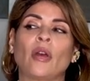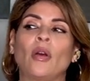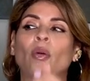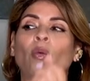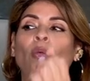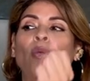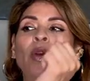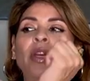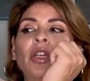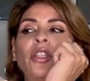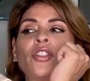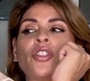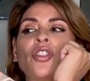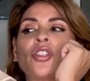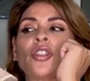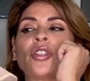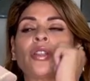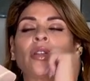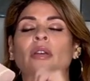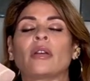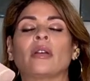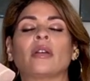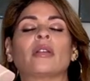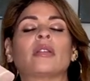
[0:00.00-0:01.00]
which
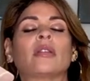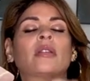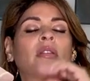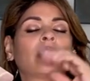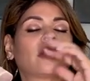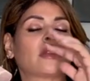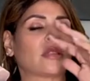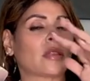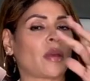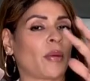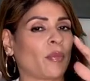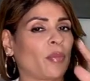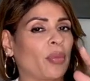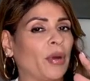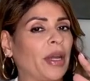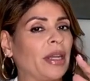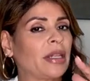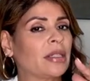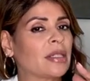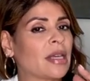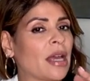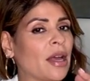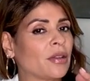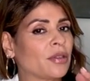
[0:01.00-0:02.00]
some
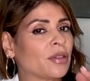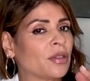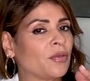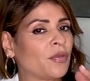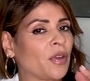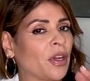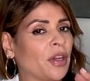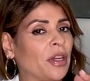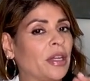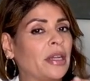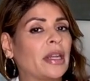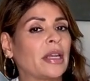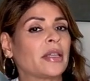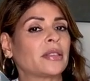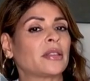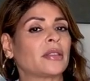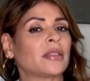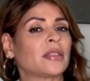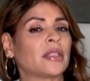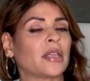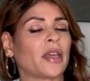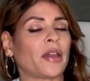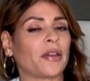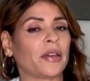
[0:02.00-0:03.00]
breakdowns are very
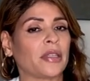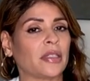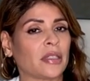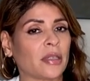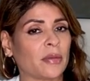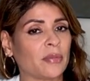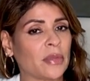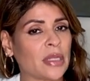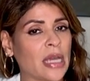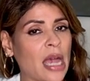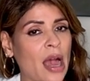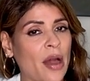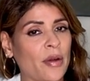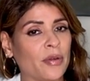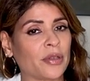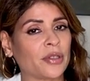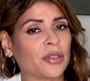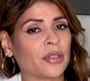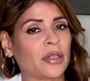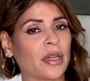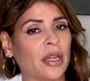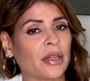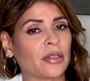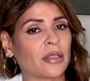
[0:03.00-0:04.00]
necessary. Some towers
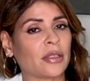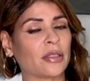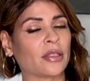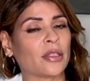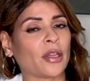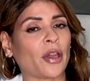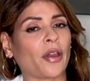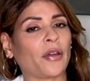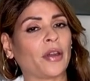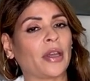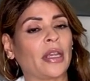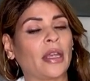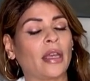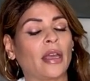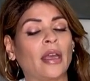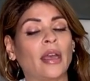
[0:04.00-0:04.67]
are necessary.